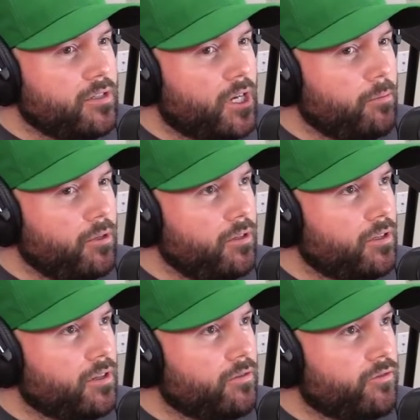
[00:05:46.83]
doubled
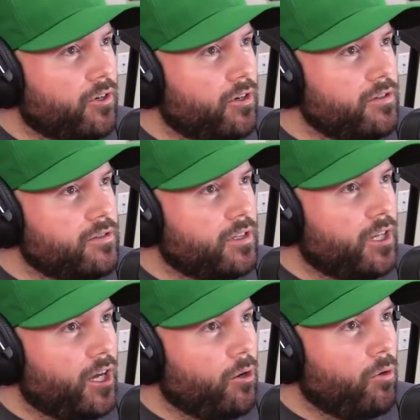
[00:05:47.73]
in the first. And
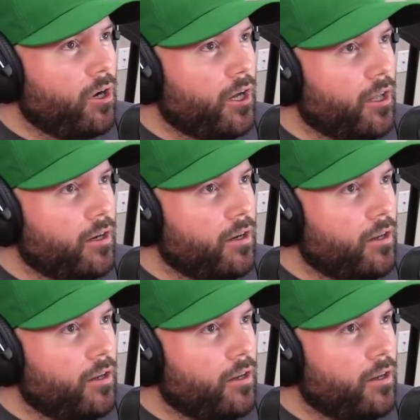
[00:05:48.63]
now what?